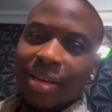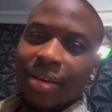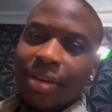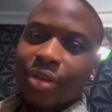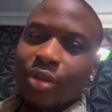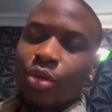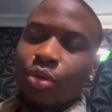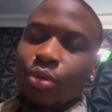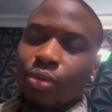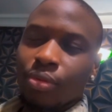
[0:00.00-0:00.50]

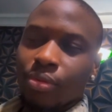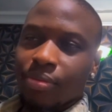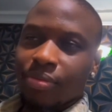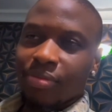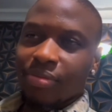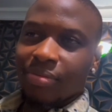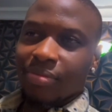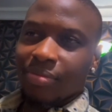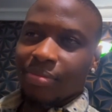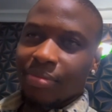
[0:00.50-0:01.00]
So
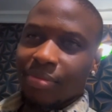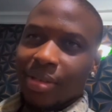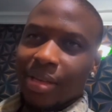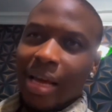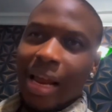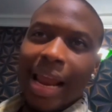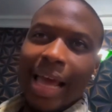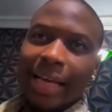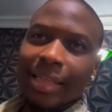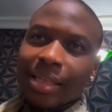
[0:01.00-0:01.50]
they're
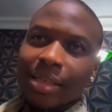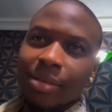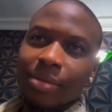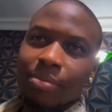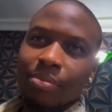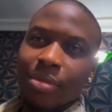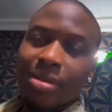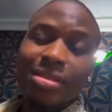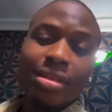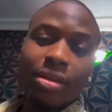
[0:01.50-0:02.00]
like the
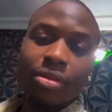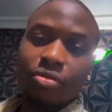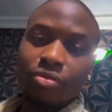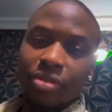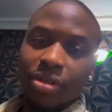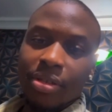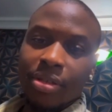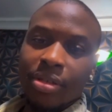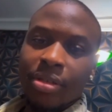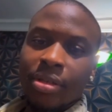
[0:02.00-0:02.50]

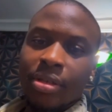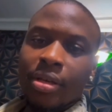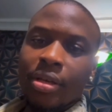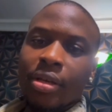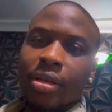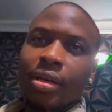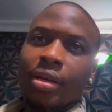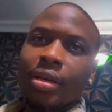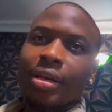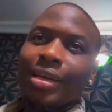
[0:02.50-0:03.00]
misandrous.
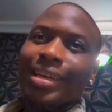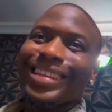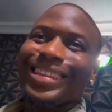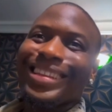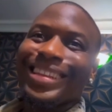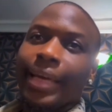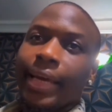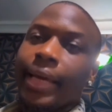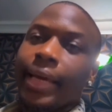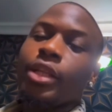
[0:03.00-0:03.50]

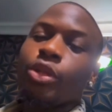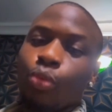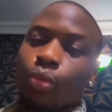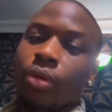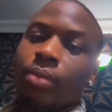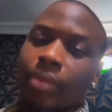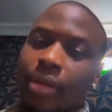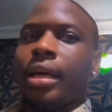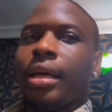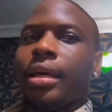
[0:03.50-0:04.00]
They hate
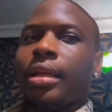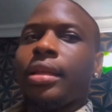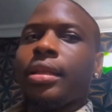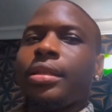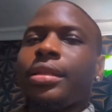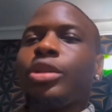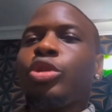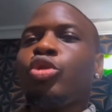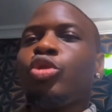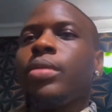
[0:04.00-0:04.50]
women. They
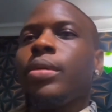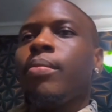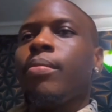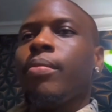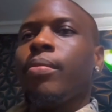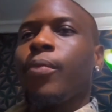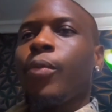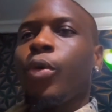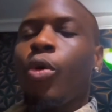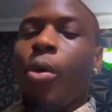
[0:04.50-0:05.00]
tend to be
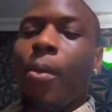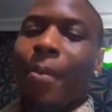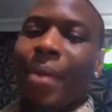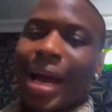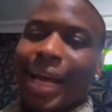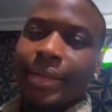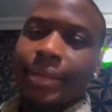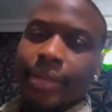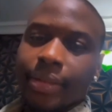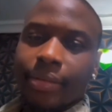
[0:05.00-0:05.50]

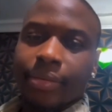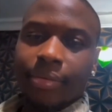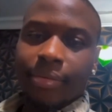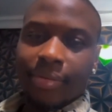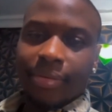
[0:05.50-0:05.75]
commanding,